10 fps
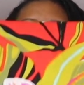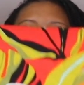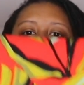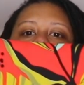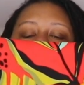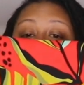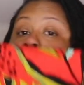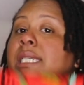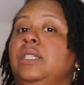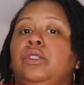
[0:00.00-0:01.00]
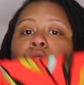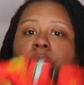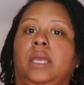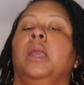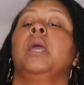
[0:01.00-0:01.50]
And I didn't do
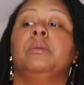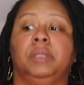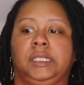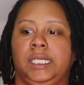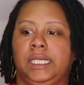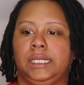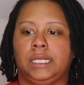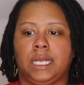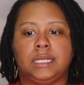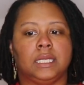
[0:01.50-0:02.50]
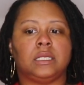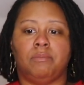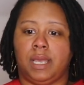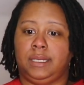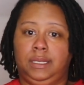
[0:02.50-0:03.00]
it. But then they sent a
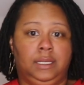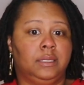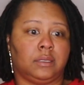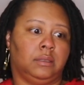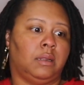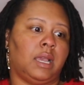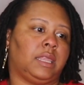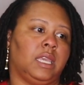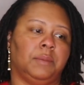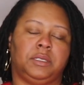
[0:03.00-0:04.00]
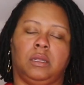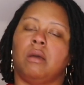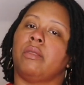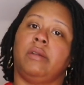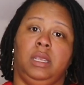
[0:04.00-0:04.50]
message. I think I'm still
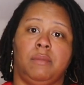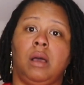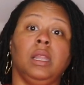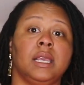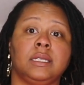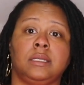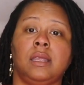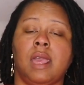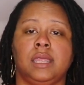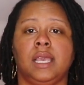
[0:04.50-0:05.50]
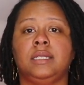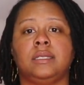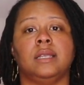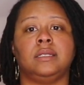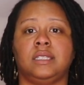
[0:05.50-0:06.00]
on their email list. And they
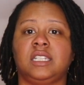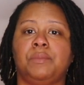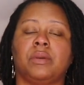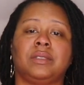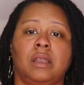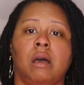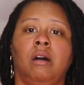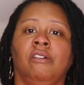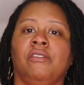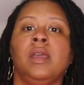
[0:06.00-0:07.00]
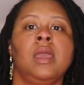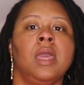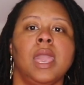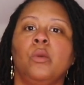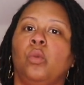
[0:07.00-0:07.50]
said 60% off
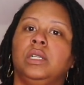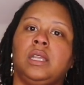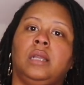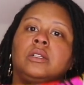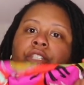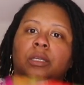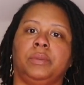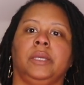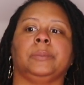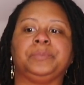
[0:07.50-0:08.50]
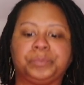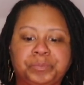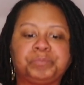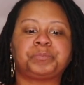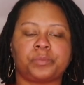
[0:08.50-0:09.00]
and $1 shipping.
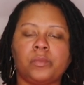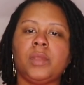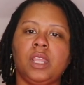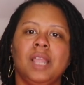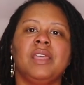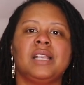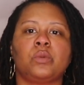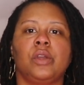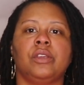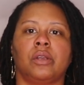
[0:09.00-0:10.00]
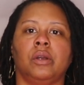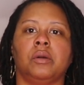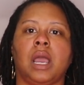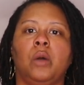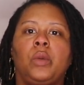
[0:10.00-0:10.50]
And that's where your
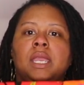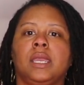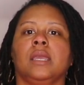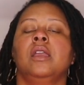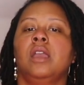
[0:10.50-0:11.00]
girl got weak.